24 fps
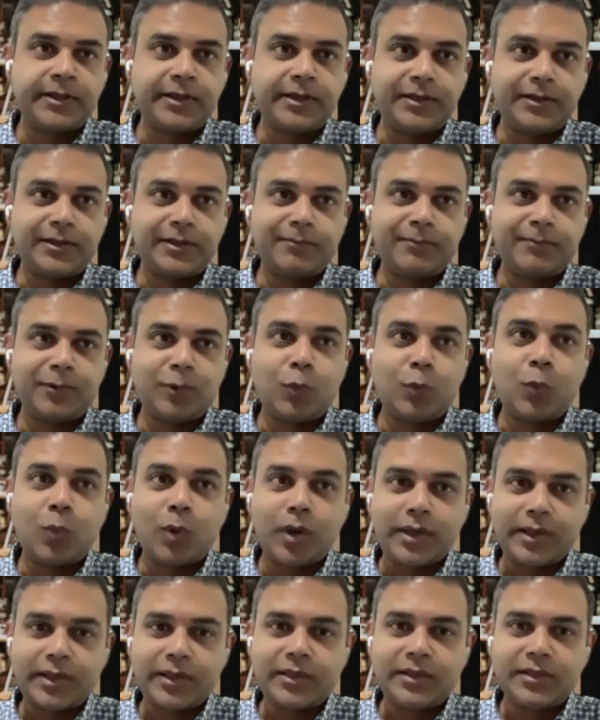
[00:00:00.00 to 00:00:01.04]
uh,
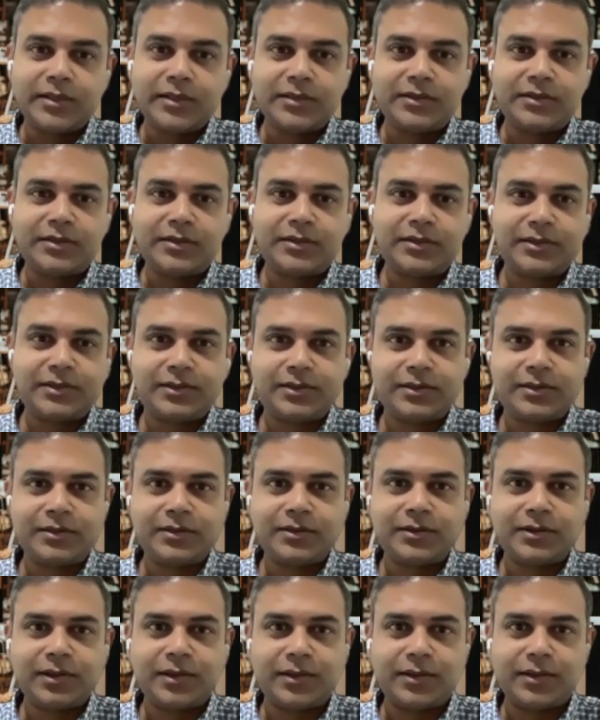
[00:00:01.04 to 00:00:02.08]
what
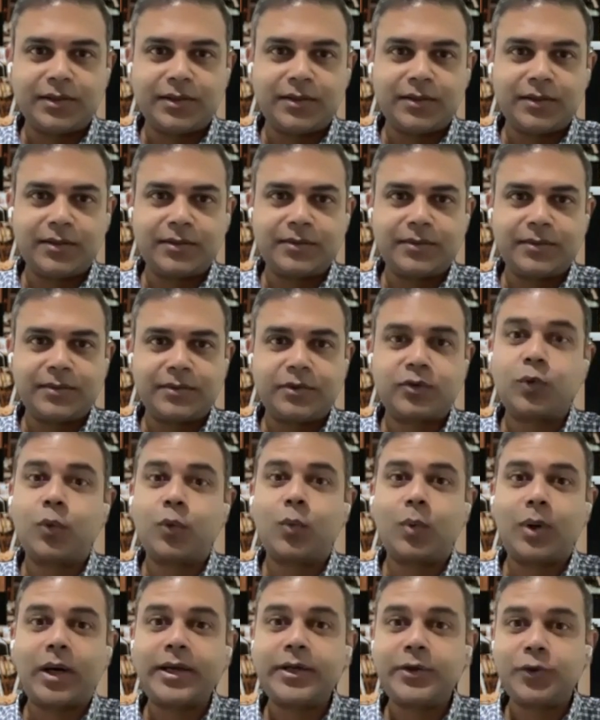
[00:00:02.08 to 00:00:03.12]
is uh, so
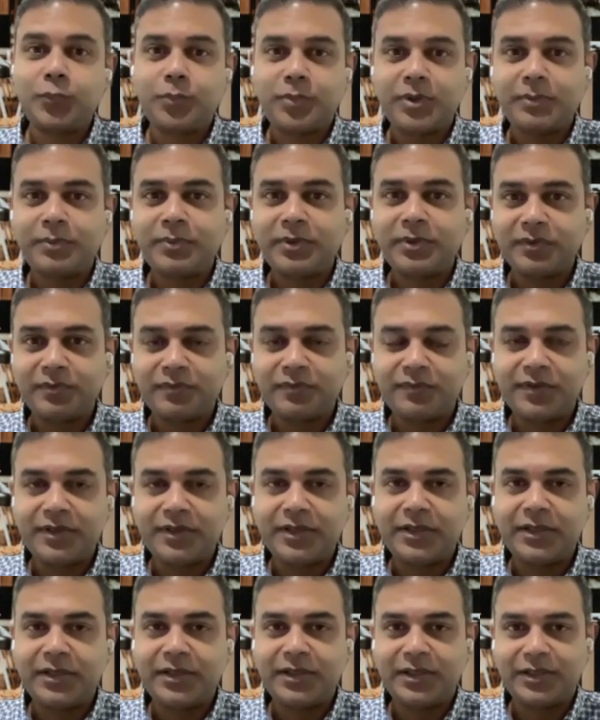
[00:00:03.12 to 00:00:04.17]
why do people
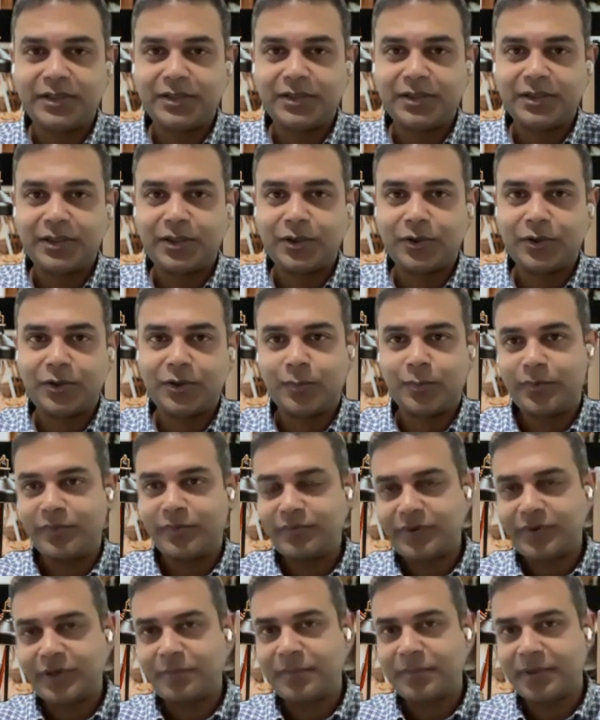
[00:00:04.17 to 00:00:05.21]
feel insecure?
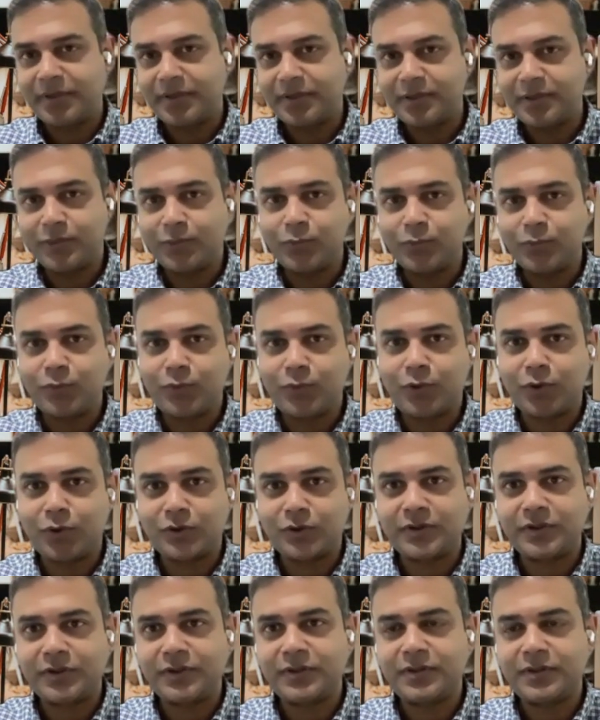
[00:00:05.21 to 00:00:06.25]
We've come at the root
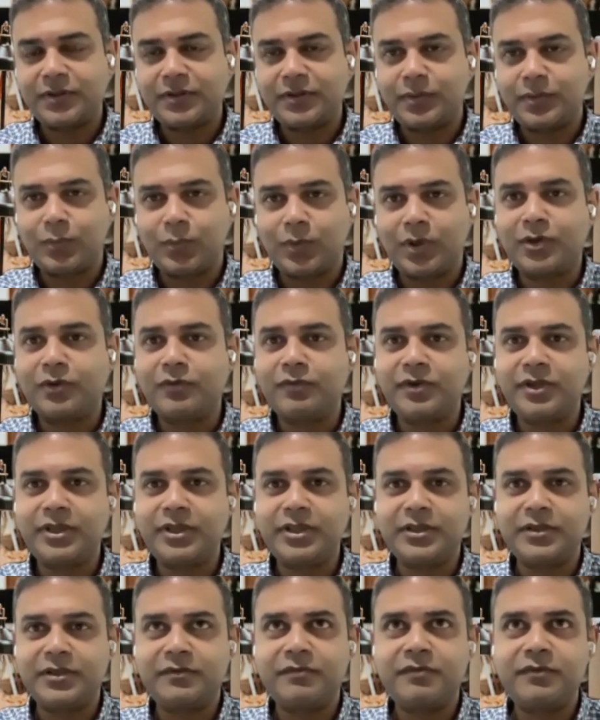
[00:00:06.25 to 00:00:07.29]
causes. One of it
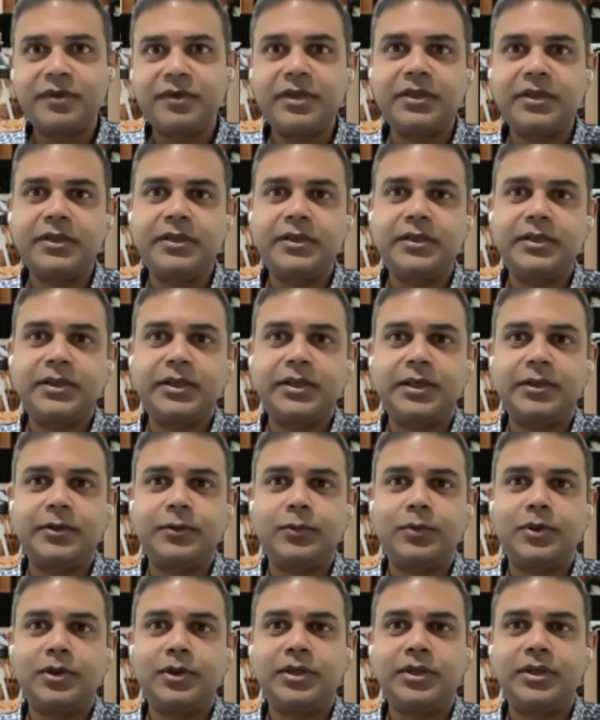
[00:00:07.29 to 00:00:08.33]
is fear. The other
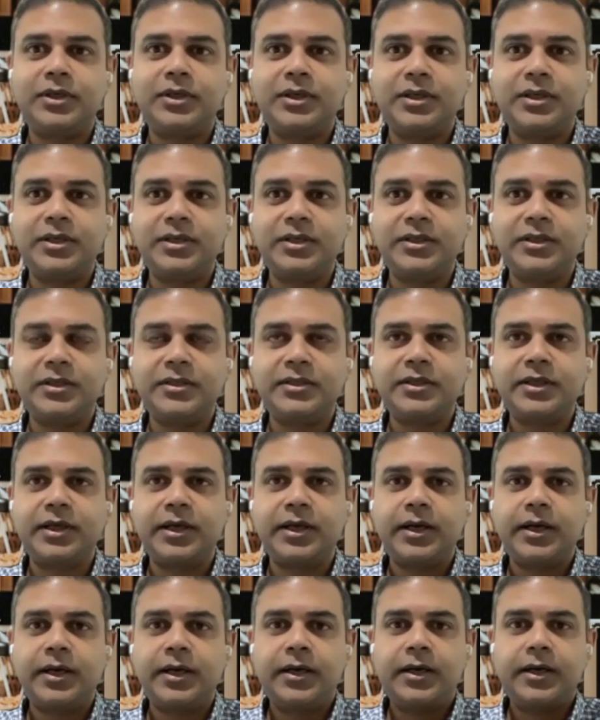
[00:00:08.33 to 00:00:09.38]
one is
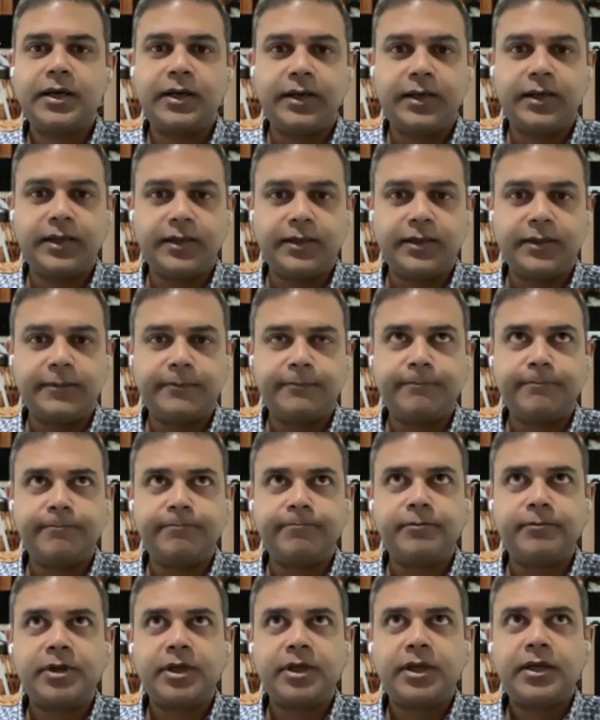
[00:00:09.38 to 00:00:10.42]
um,
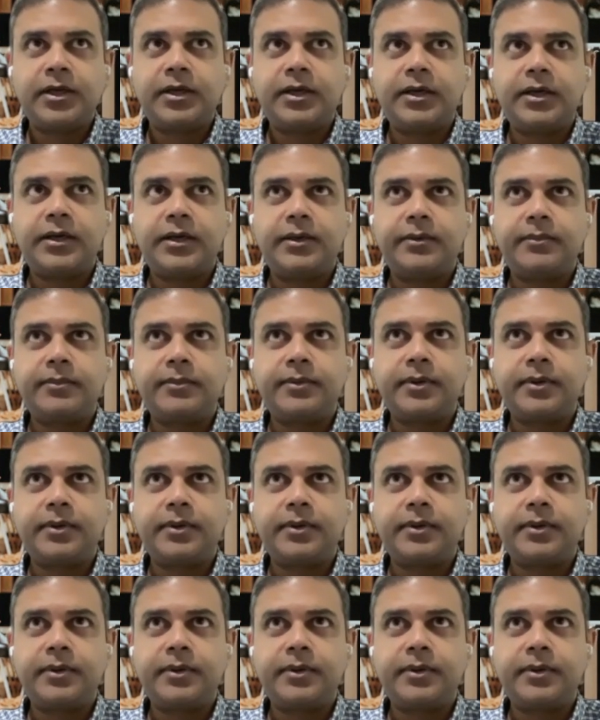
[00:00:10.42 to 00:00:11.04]
uh,